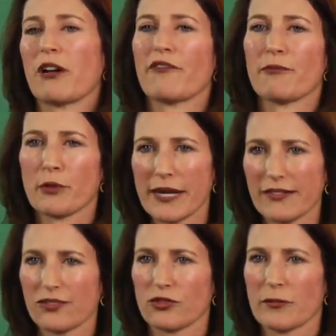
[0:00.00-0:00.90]
of
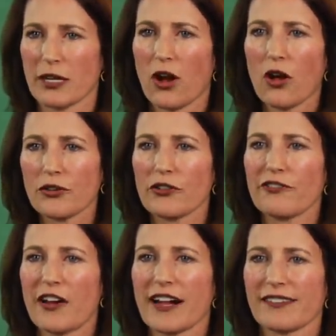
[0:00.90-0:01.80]
brainstorming all your
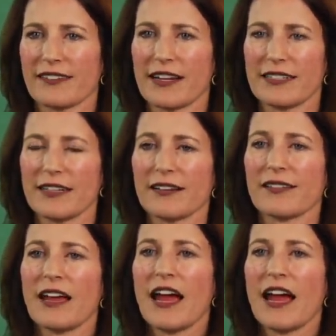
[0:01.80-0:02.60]
facts and ideas